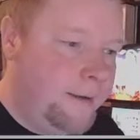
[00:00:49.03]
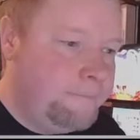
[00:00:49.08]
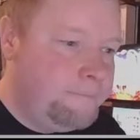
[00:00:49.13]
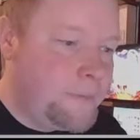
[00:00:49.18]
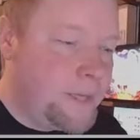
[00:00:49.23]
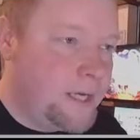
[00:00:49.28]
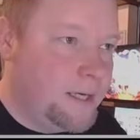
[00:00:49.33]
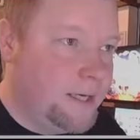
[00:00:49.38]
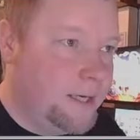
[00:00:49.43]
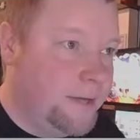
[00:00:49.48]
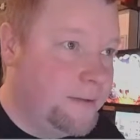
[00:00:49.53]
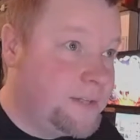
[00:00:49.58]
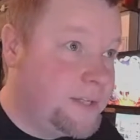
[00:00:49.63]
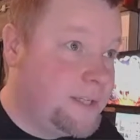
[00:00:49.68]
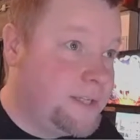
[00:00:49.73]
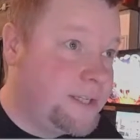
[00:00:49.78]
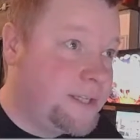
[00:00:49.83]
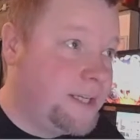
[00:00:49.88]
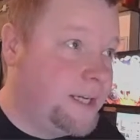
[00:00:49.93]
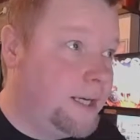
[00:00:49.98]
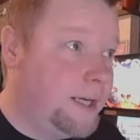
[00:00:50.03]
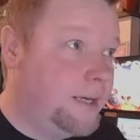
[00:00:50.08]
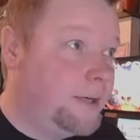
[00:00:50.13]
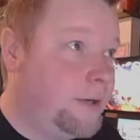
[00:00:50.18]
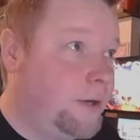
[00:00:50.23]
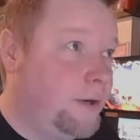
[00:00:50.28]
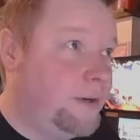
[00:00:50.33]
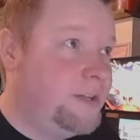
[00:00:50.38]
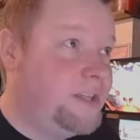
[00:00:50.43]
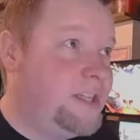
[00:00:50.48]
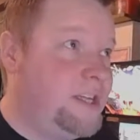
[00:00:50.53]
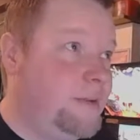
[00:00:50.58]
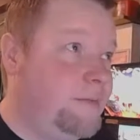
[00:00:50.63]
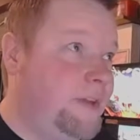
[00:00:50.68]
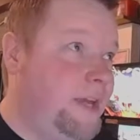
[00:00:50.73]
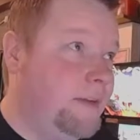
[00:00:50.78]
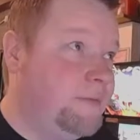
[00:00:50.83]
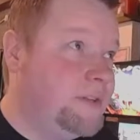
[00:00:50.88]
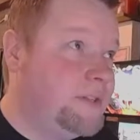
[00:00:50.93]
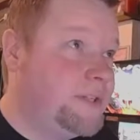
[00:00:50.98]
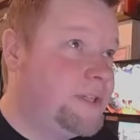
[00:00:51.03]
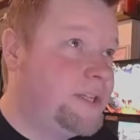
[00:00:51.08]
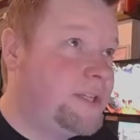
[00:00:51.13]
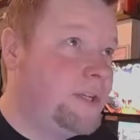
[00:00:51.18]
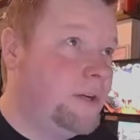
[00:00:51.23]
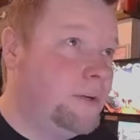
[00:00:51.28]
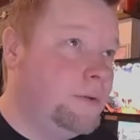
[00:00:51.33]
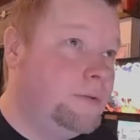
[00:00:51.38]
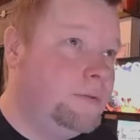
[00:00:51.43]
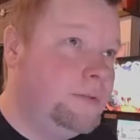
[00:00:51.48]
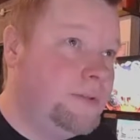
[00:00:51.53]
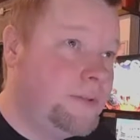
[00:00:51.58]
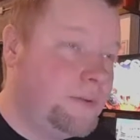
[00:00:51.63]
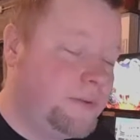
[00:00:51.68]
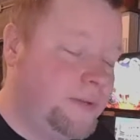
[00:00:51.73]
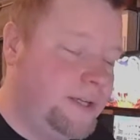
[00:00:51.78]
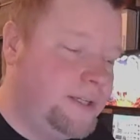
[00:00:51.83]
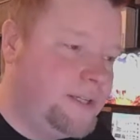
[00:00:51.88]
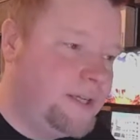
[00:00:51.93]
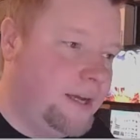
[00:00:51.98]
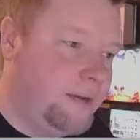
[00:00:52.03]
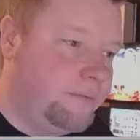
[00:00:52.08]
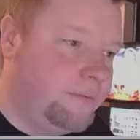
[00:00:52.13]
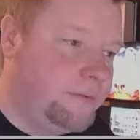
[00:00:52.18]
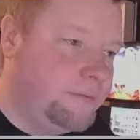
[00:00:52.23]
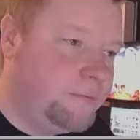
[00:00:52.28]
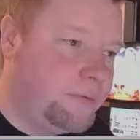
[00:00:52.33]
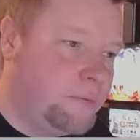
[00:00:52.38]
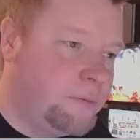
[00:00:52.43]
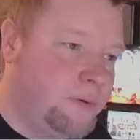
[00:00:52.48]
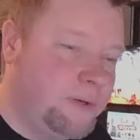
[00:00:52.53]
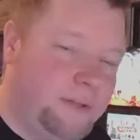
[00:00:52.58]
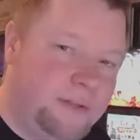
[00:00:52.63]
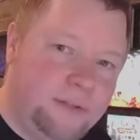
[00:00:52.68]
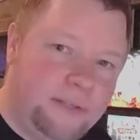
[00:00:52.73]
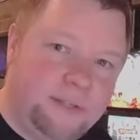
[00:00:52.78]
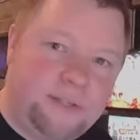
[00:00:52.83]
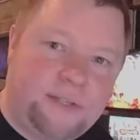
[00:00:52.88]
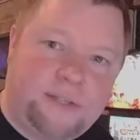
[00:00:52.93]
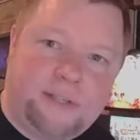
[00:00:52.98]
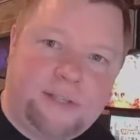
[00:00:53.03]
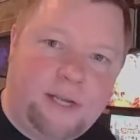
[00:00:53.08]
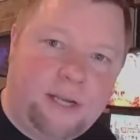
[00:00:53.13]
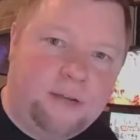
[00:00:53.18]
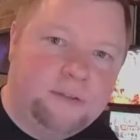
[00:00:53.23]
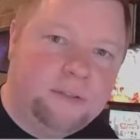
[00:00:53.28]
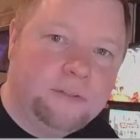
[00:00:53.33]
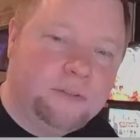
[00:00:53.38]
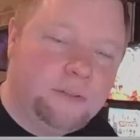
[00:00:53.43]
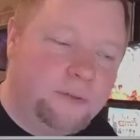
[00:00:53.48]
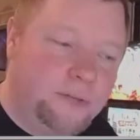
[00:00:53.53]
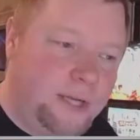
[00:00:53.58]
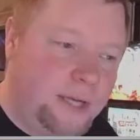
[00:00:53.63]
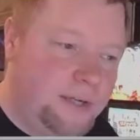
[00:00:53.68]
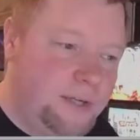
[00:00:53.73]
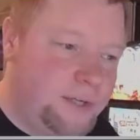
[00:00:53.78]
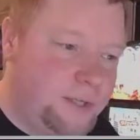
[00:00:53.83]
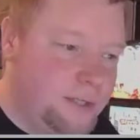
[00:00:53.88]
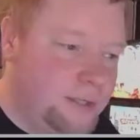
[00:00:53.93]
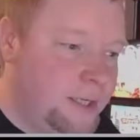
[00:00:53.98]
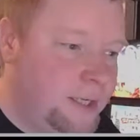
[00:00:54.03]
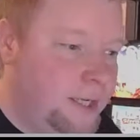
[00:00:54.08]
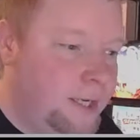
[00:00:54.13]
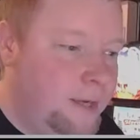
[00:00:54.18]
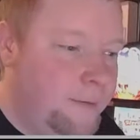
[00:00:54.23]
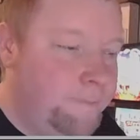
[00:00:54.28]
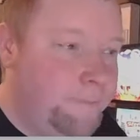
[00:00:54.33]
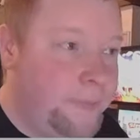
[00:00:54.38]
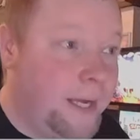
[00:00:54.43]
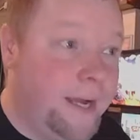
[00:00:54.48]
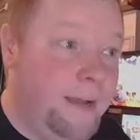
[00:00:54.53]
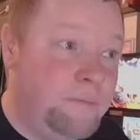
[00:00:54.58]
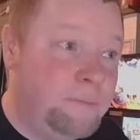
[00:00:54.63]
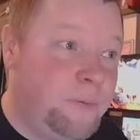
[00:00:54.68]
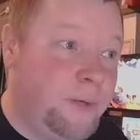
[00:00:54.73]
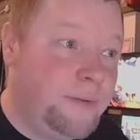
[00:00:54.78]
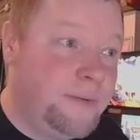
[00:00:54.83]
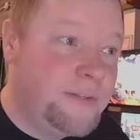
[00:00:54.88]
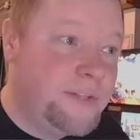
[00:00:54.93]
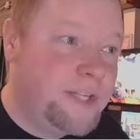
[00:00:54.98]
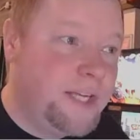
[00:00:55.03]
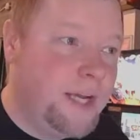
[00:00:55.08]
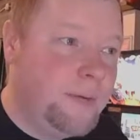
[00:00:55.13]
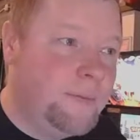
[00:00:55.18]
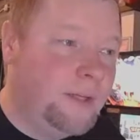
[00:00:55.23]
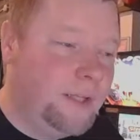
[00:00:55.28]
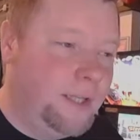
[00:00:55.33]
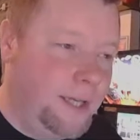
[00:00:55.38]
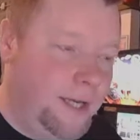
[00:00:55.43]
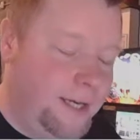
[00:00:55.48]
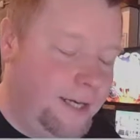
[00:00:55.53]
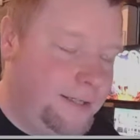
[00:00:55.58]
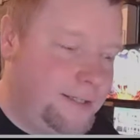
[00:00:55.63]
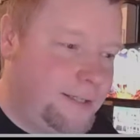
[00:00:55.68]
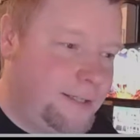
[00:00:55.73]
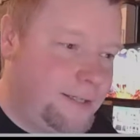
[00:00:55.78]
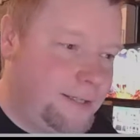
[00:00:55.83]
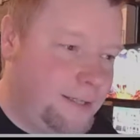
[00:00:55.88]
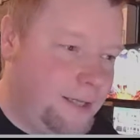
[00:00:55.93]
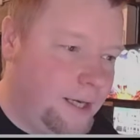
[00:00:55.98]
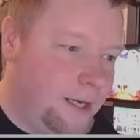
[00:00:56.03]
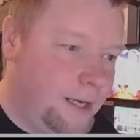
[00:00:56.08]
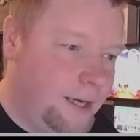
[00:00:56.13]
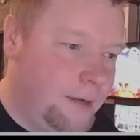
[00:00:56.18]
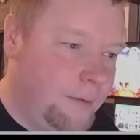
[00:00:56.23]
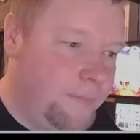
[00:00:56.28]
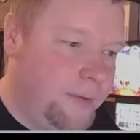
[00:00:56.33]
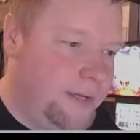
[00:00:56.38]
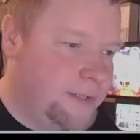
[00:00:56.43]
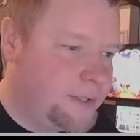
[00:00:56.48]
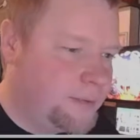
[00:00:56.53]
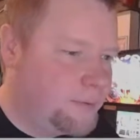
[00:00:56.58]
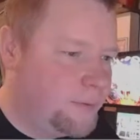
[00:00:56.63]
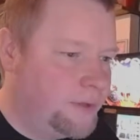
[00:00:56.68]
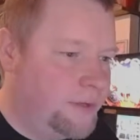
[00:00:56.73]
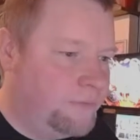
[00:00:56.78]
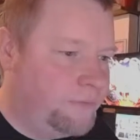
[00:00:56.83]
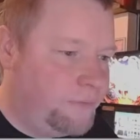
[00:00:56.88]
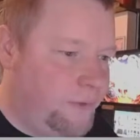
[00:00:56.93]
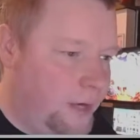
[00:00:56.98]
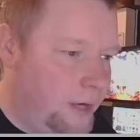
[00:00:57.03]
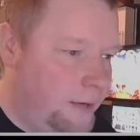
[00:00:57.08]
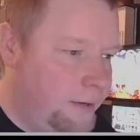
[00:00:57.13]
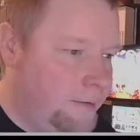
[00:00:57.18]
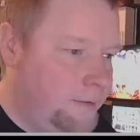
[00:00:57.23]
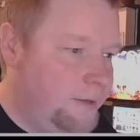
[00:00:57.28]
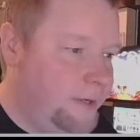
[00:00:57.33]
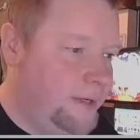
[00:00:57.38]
This is courtesy of Kevin Stone, so thanks Kevin for bringing this out on location. I have played this game a lot because it's really fun.